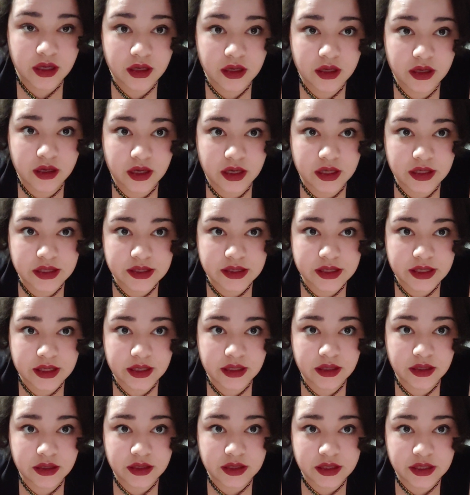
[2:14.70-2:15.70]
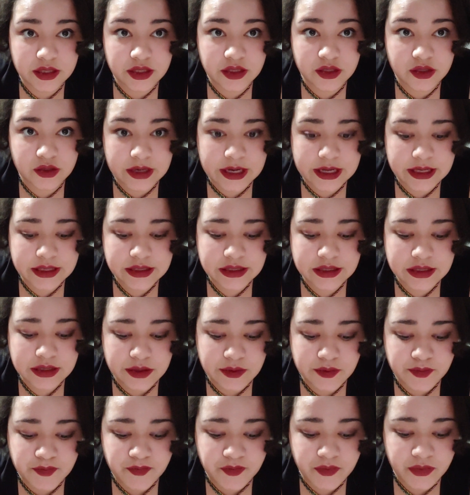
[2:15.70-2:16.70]
causing
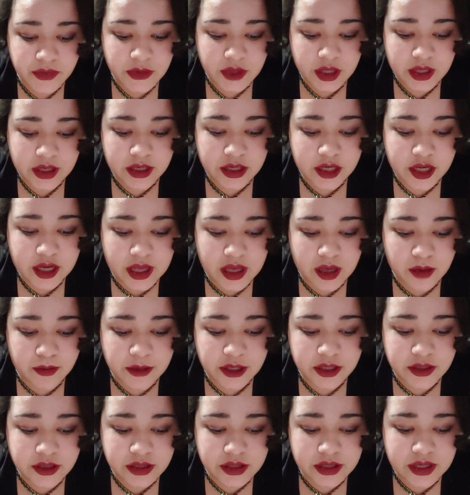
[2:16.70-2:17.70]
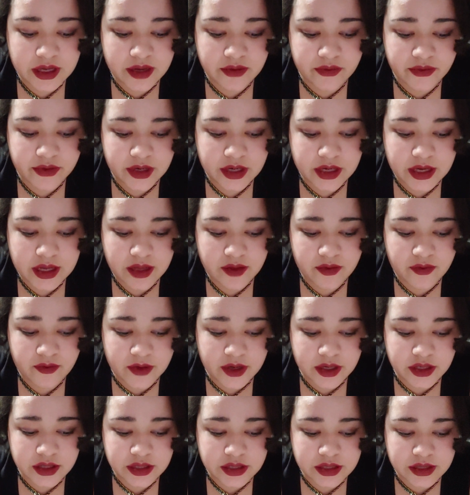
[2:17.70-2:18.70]
distress and damage to everyday
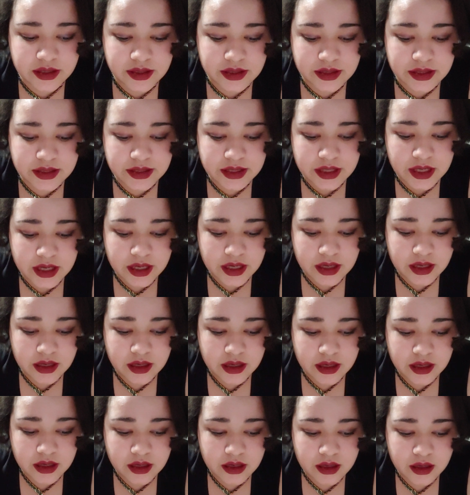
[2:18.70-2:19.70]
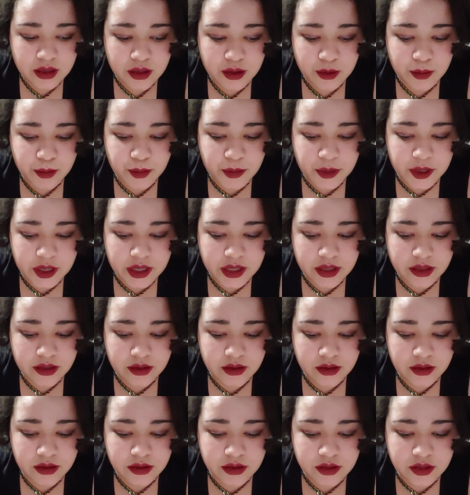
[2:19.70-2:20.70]
functions, but
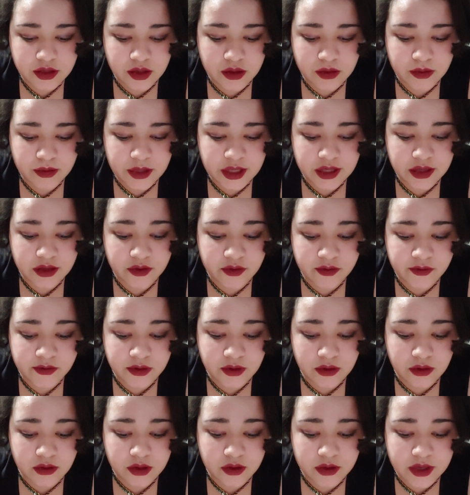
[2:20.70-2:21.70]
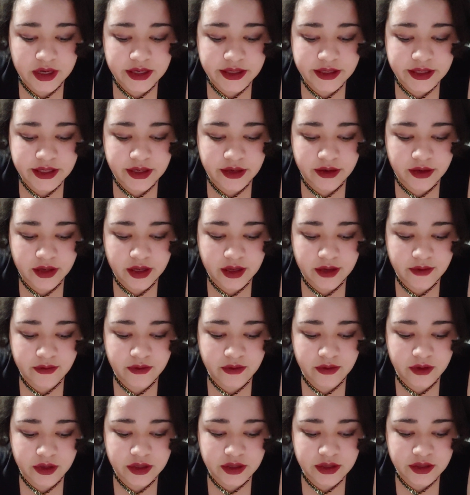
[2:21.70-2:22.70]
don't meet the full criteria
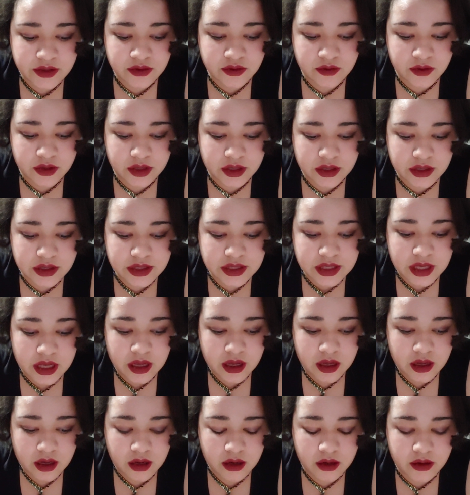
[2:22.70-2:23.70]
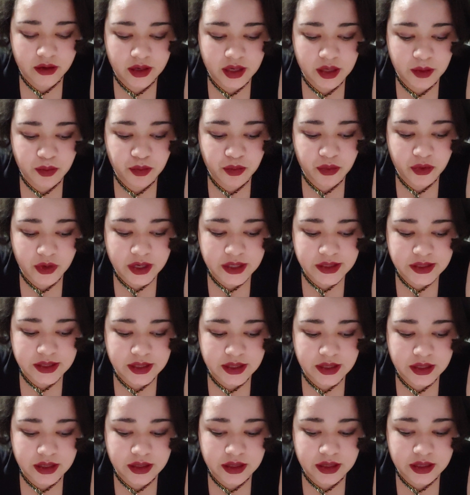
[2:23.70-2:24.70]
for disorders already
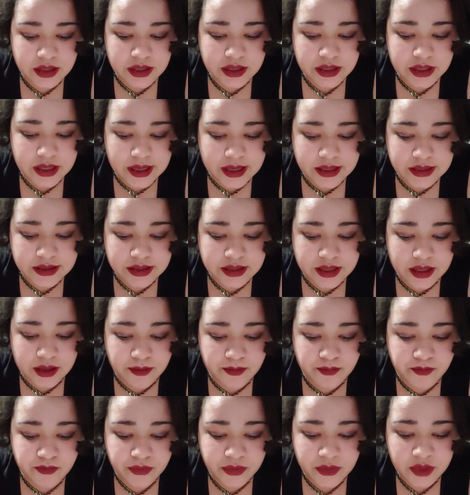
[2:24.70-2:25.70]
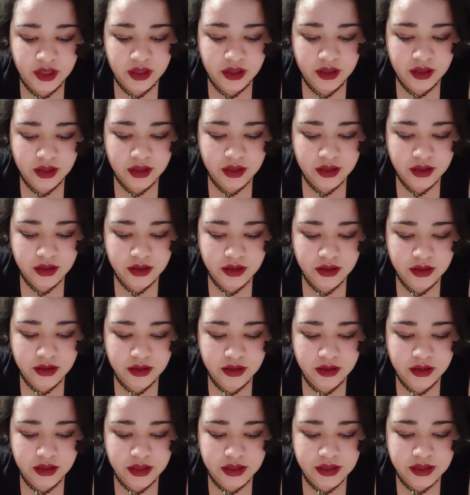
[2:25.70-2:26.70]
present in the DSM.
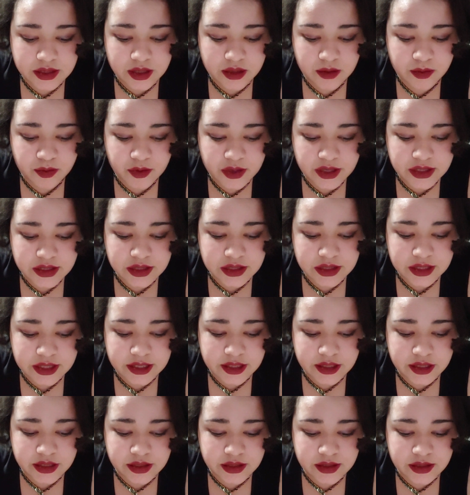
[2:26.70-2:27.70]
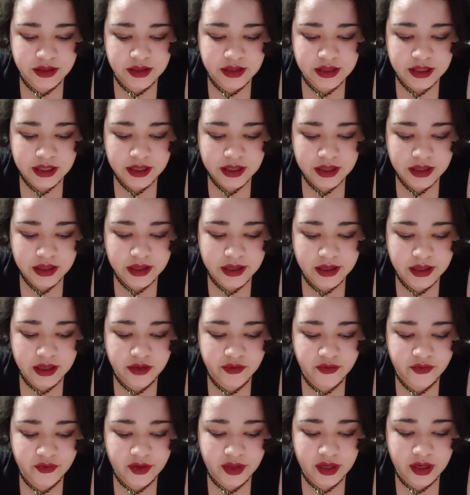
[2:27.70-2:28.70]
These are presentations that
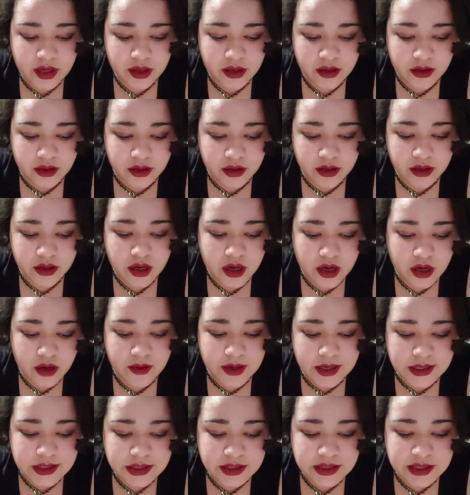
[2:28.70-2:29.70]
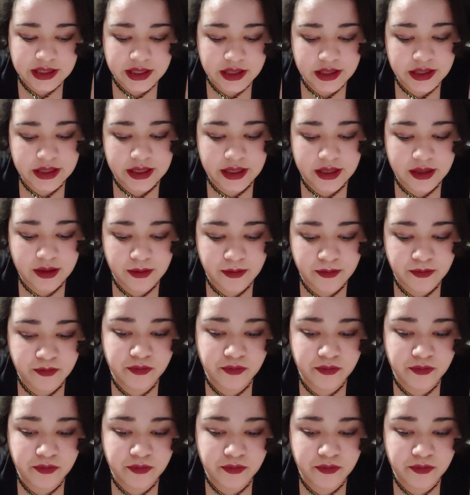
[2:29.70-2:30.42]
can fit under OSDD.